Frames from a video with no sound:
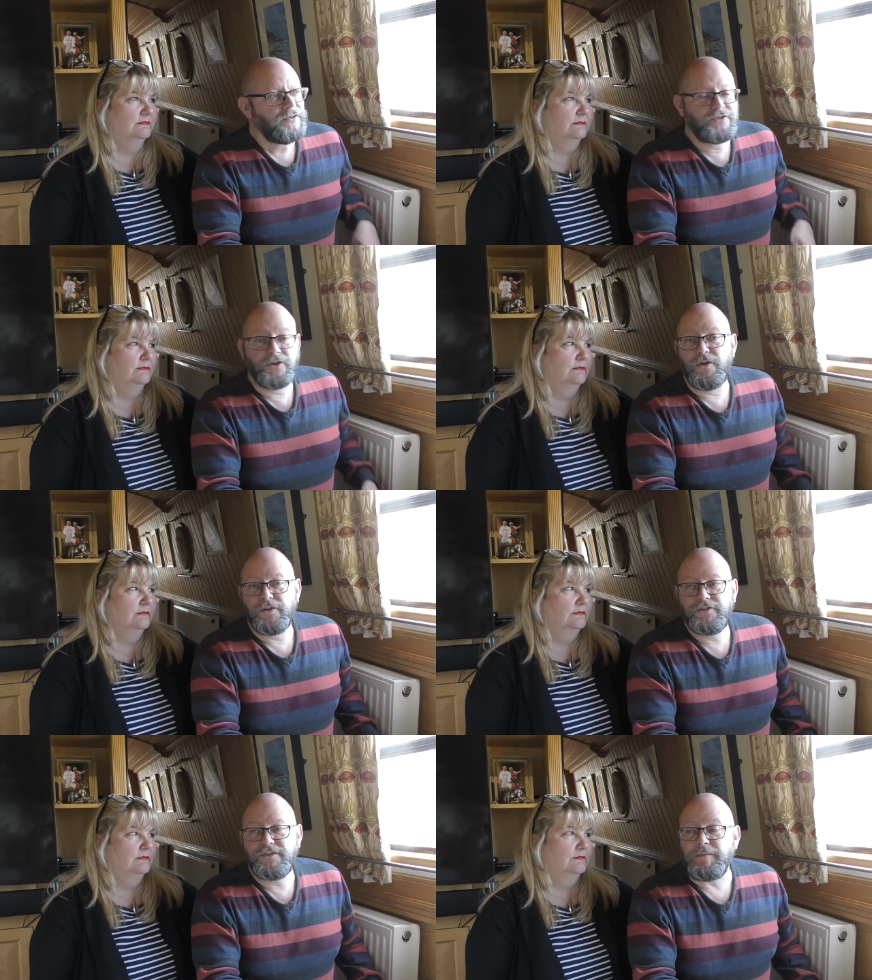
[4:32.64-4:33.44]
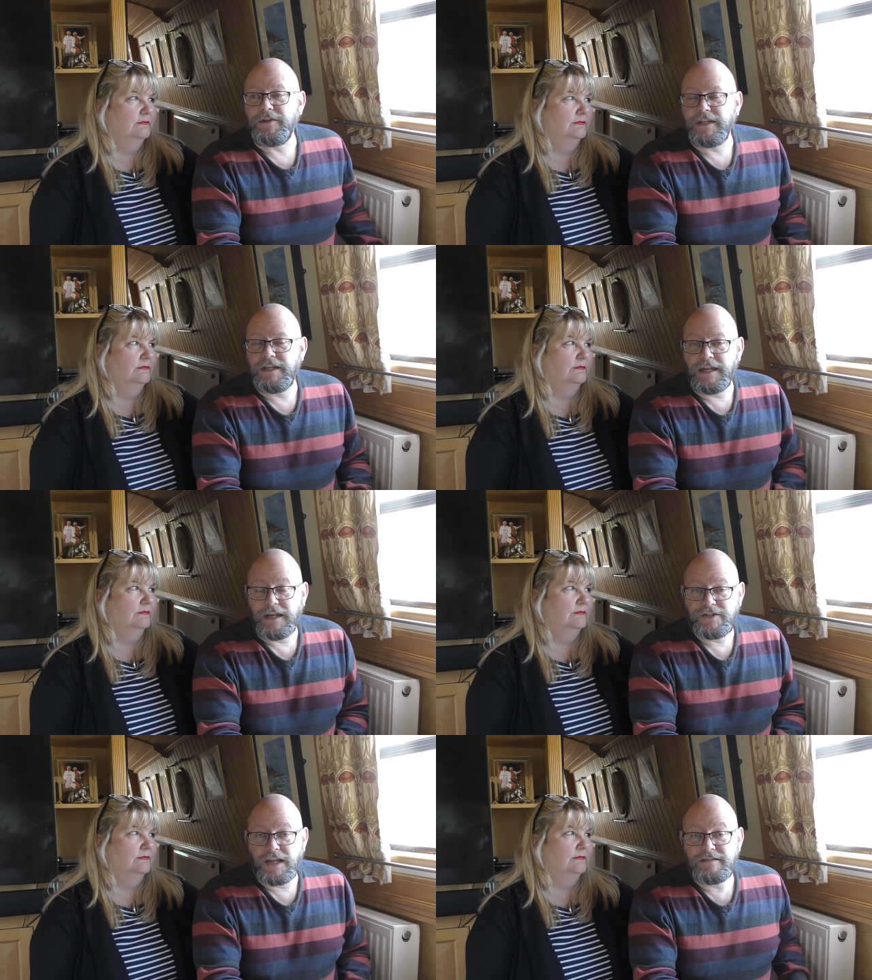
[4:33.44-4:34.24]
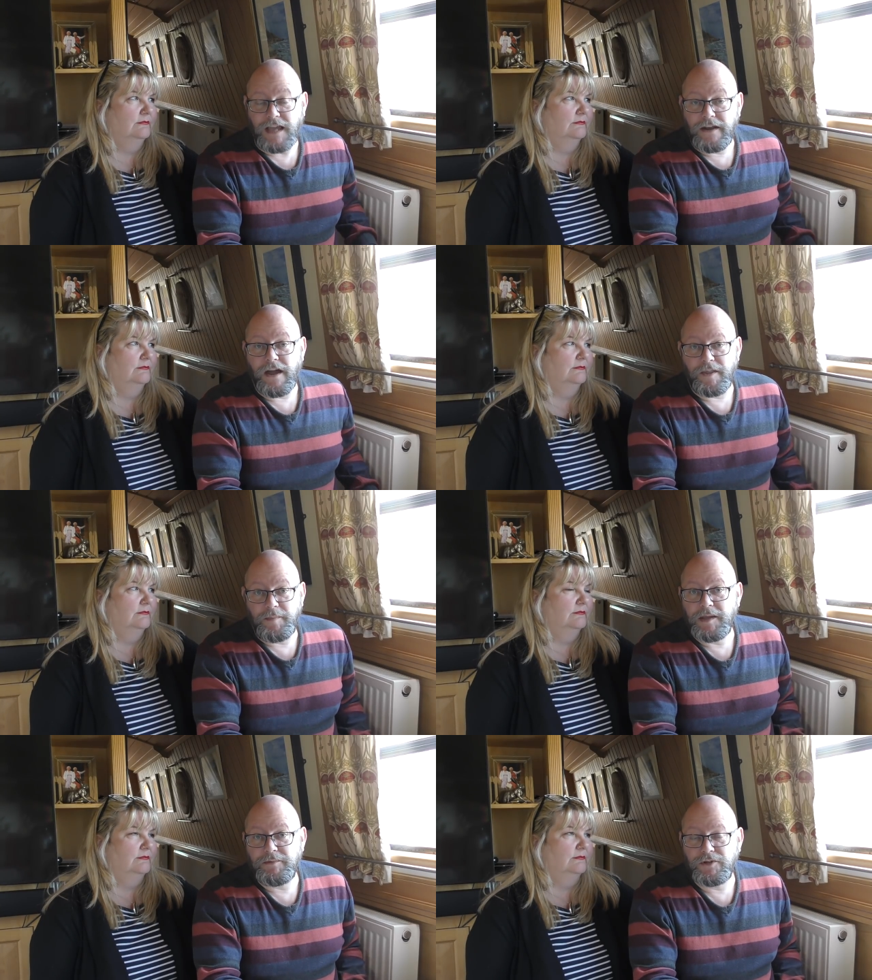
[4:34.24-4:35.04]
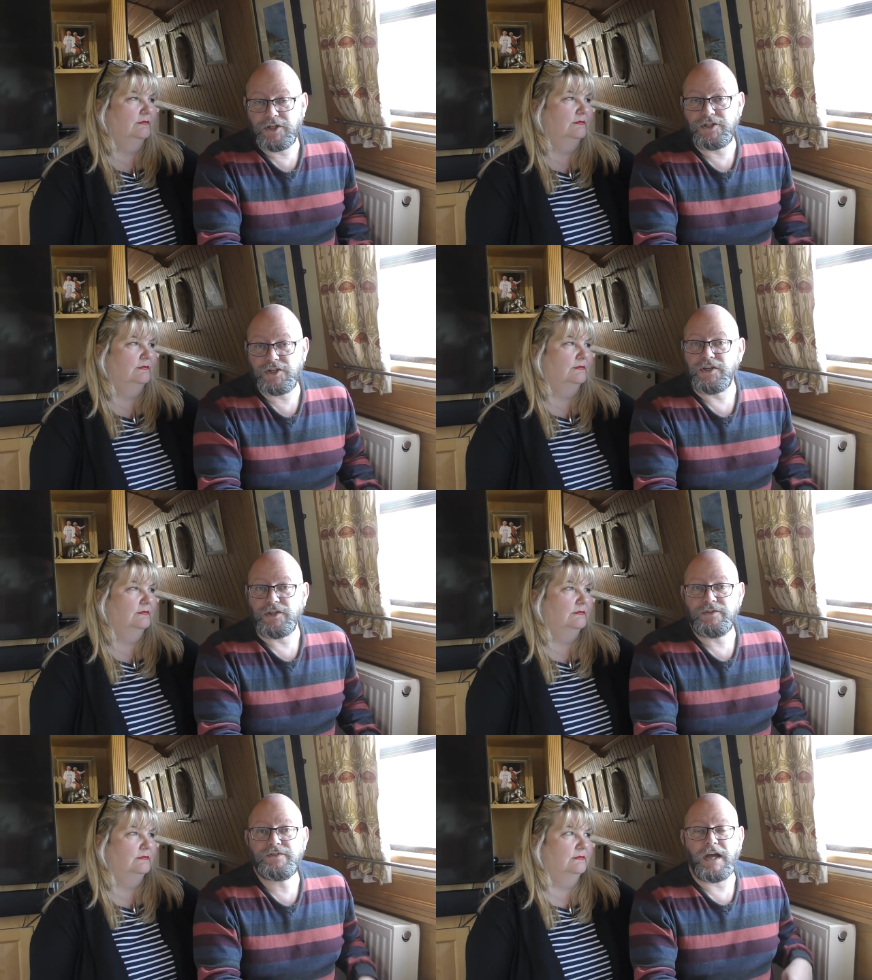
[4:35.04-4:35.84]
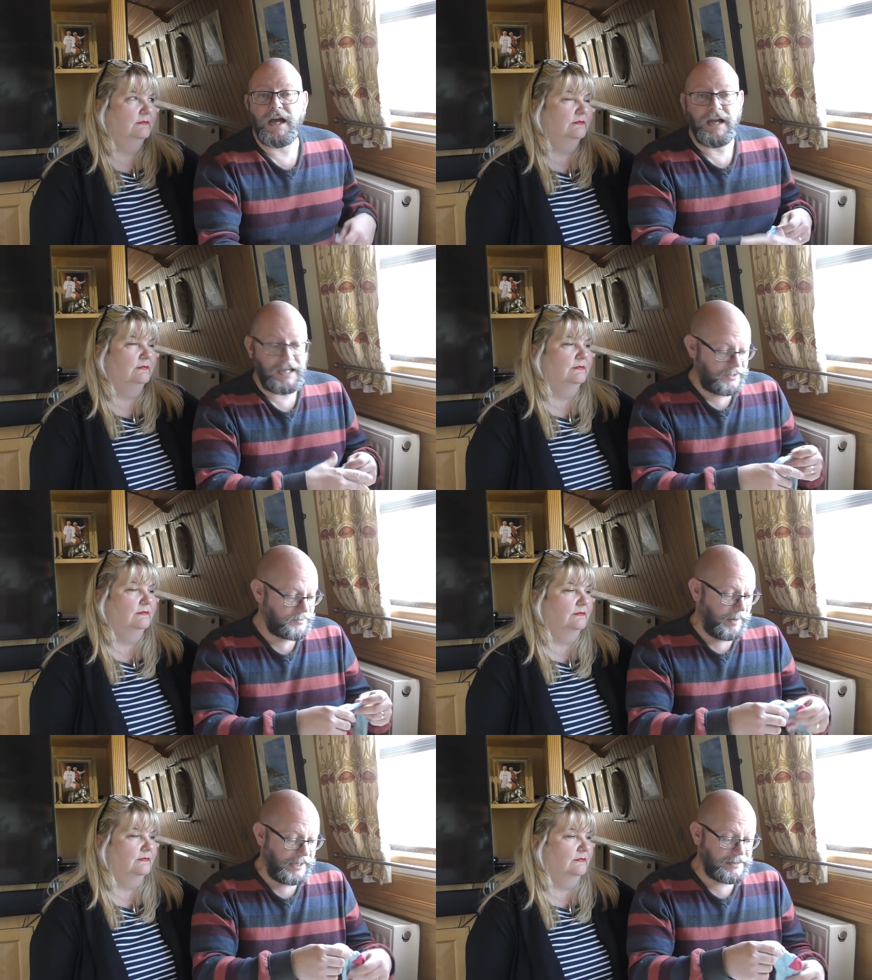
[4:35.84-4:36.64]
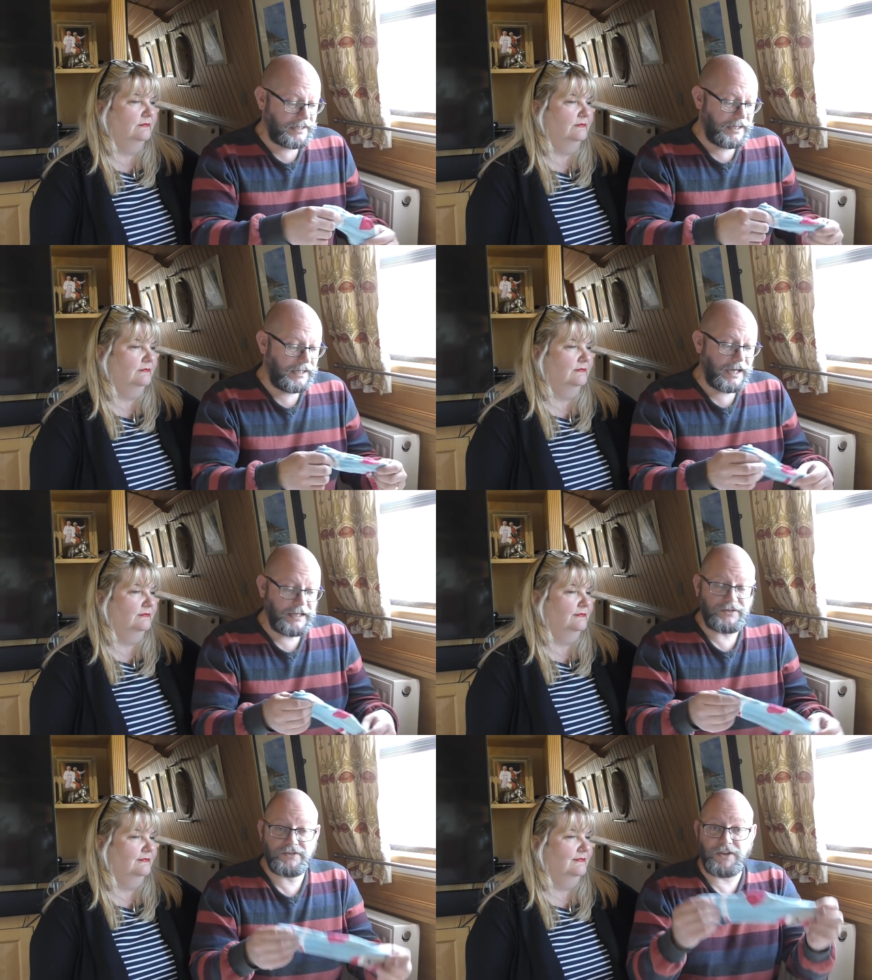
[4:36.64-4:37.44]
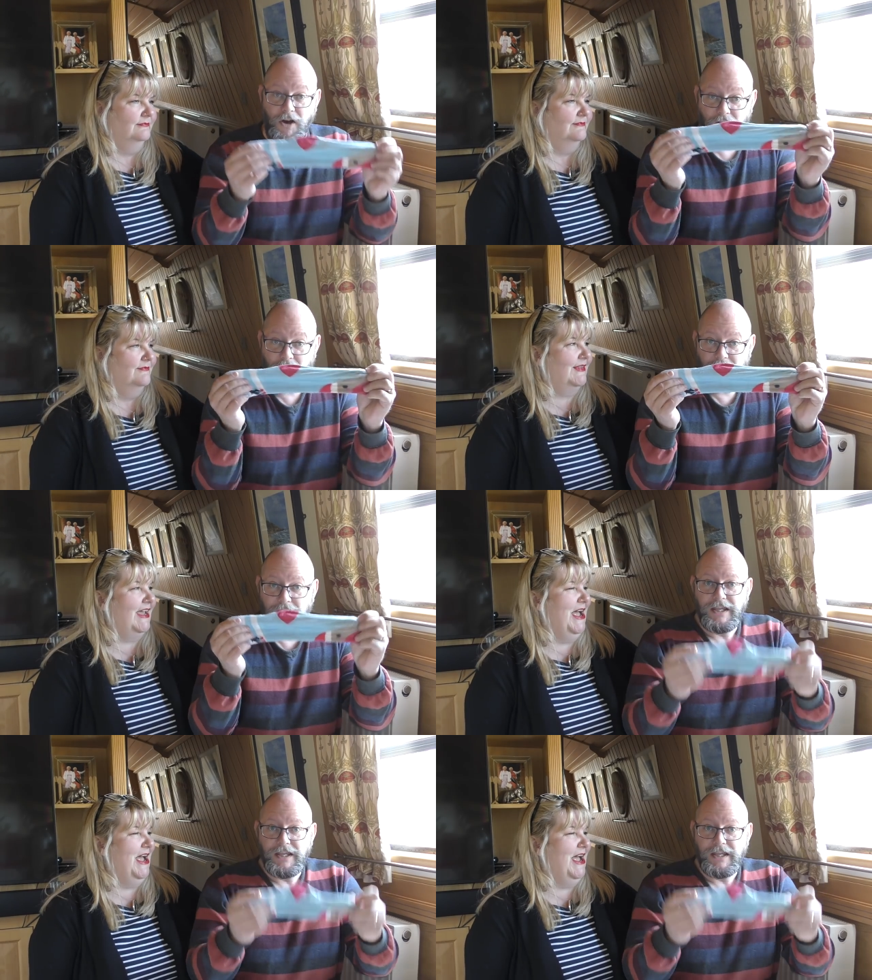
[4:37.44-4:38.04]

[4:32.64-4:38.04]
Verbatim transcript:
Speaker 1: source something that the N H S and other people could use. Uh, it's basically a sock.